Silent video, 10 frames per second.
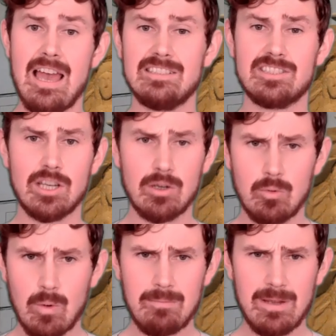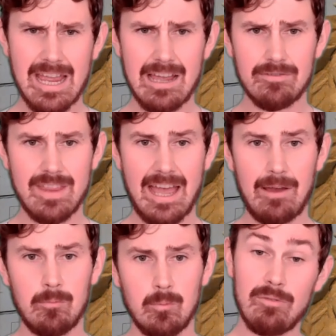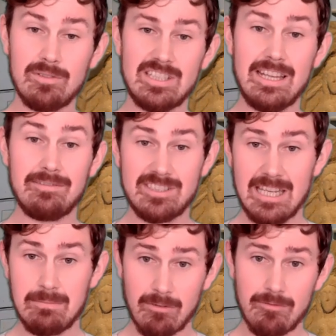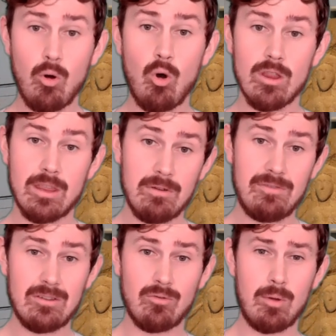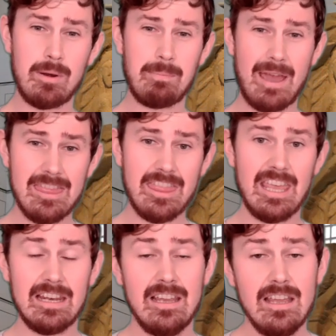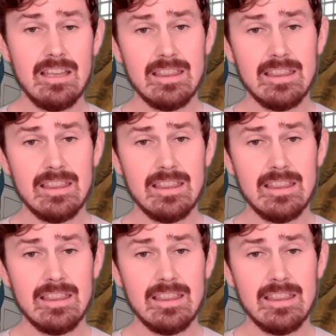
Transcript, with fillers: And so when we have that, we obviously have seen before that within the Roman pantheon,